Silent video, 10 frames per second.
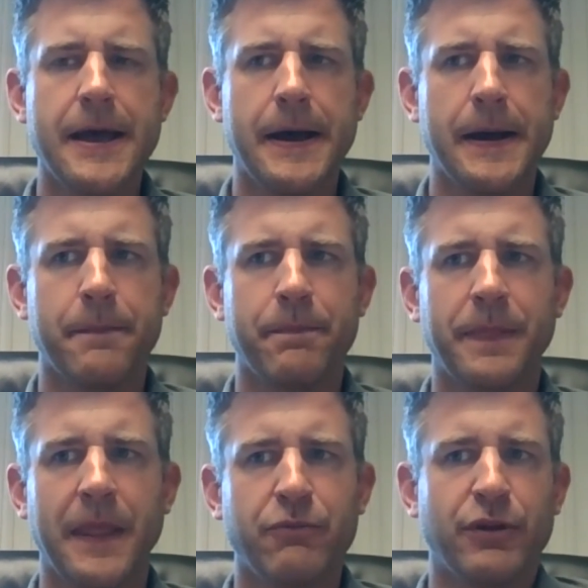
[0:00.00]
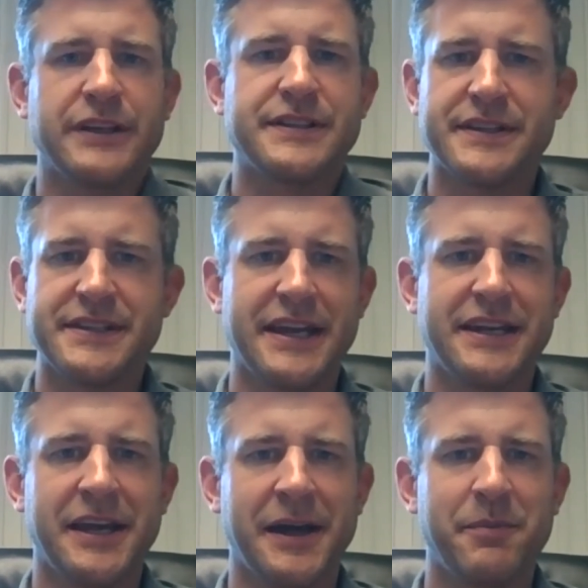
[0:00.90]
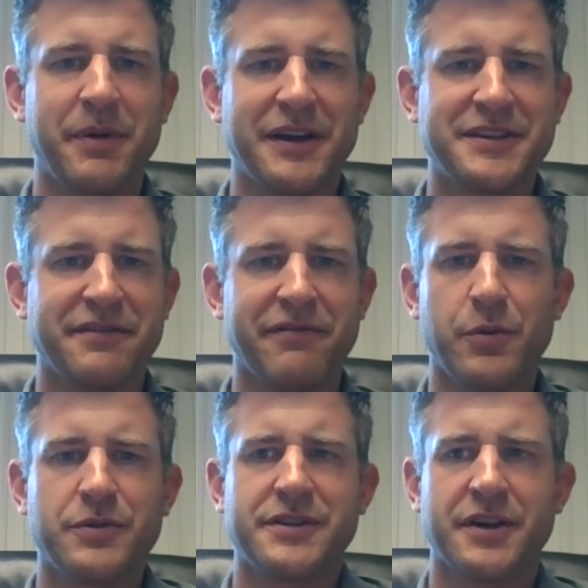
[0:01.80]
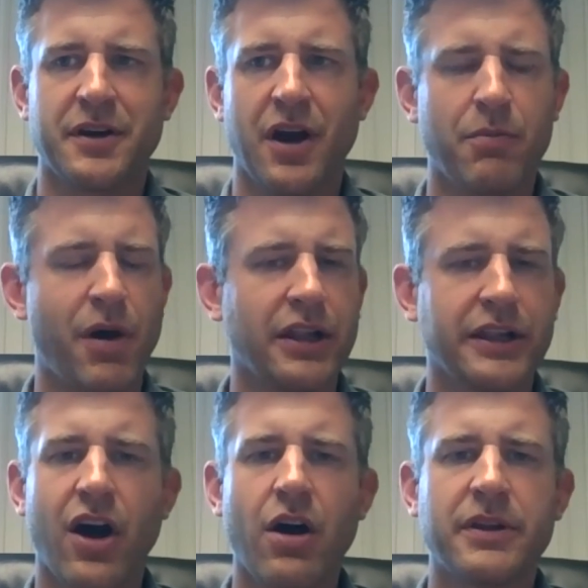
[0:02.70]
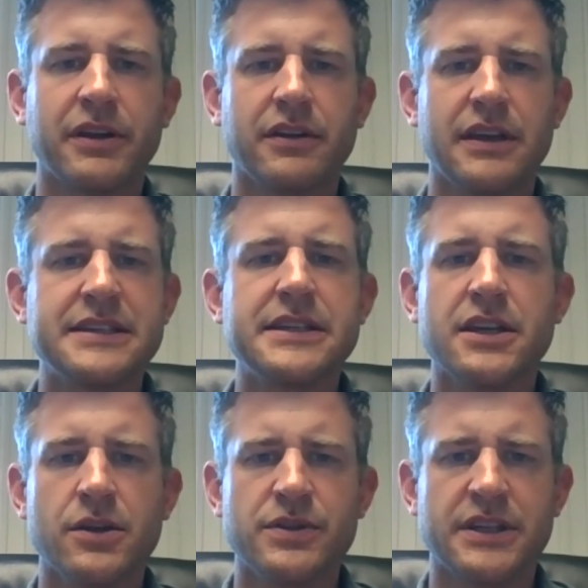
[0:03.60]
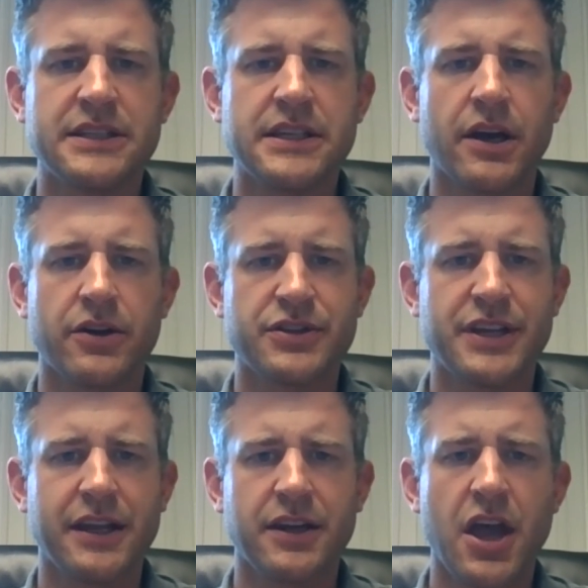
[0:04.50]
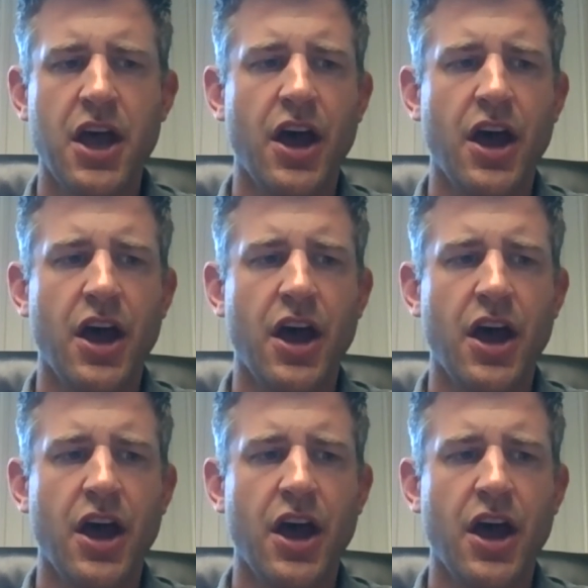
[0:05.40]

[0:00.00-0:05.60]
And really since then, because the phones are Polycom and easy to use and easy to understand,